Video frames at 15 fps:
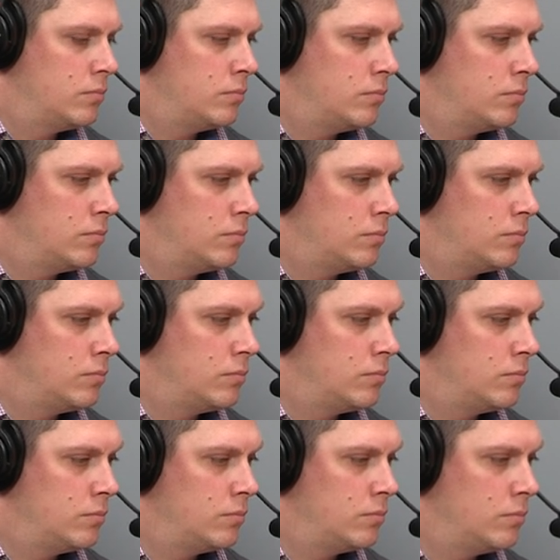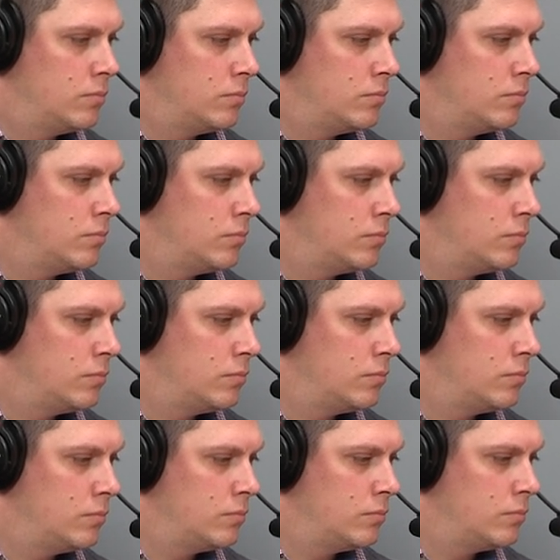
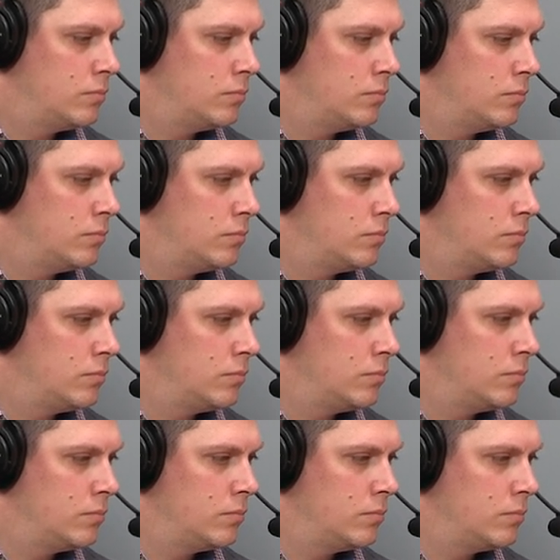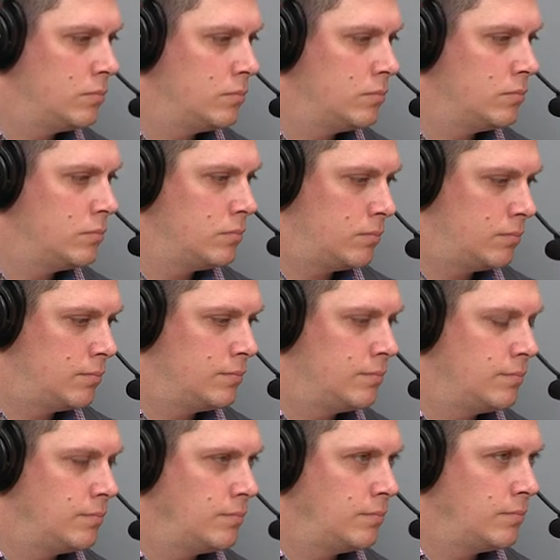
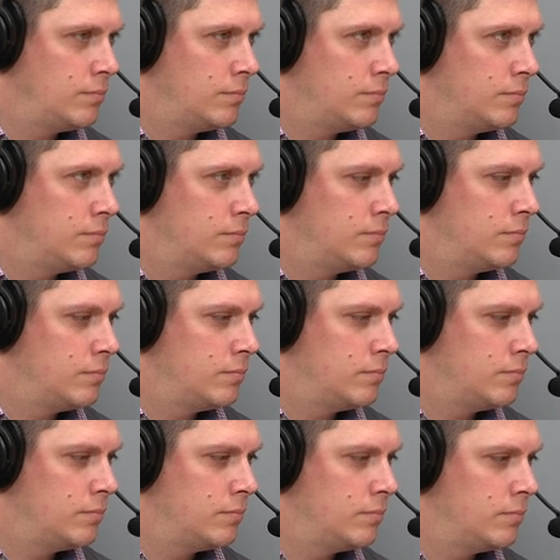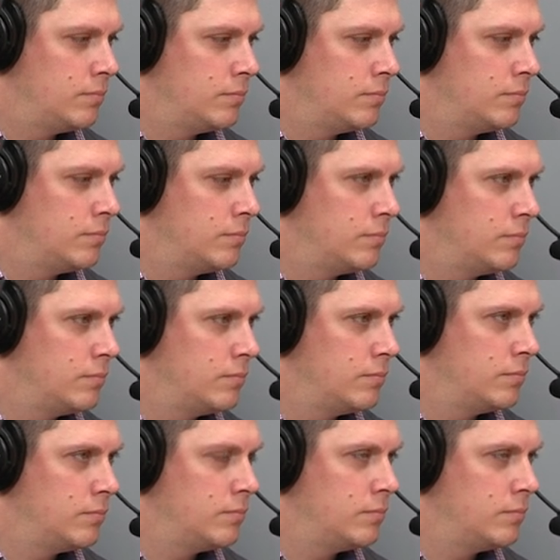The person shown says nothing.